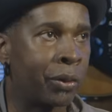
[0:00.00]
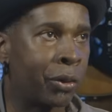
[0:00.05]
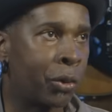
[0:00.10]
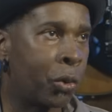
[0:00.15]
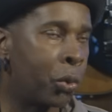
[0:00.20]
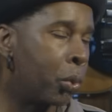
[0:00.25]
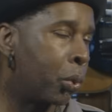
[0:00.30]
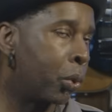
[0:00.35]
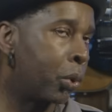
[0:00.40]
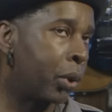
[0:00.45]

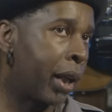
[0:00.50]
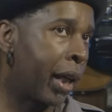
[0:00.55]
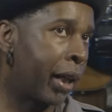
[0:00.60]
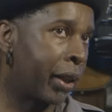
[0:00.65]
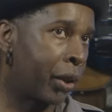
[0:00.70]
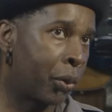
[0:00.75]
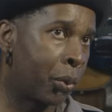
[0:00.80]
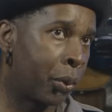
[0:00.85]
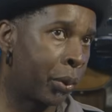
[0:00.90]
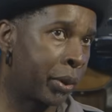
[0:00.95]
cool kind
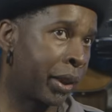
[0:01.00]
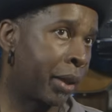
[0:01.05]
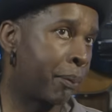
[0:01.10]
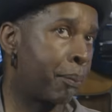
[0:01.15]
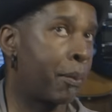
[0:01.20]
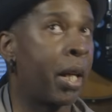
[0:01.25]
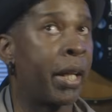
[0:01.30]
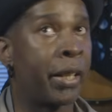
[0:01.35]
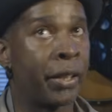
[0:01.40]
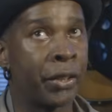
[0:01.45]
of chords like
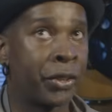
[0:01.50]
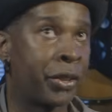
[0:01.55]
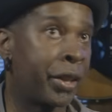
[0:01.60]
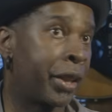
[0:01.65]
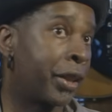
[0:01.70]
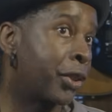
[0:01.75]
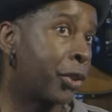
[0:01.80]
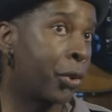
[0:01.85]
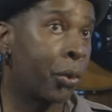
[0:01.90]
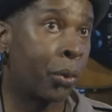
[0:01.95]
minor
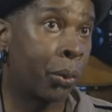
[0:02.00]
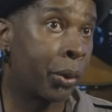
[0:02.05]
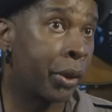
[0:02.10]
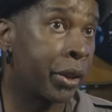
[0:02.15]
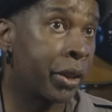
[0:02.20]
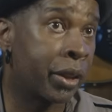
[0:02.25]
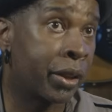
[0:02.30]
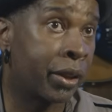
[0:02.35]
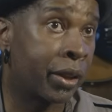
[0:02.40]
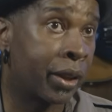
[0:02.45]
6
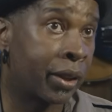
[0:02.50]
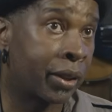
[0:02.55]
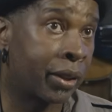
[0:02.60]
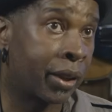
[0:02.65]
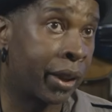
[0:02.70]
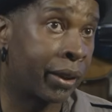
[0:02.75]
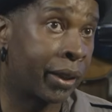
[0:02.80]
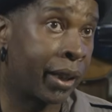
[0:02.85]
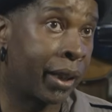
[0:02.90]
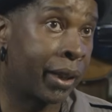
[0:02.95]
chords and things
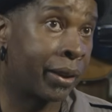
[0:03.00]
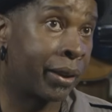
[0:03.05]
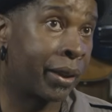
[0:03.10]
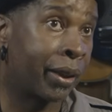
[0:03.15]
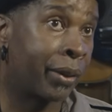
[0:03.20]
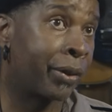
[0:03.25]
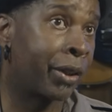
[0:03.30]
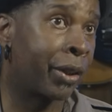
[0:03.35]
like that.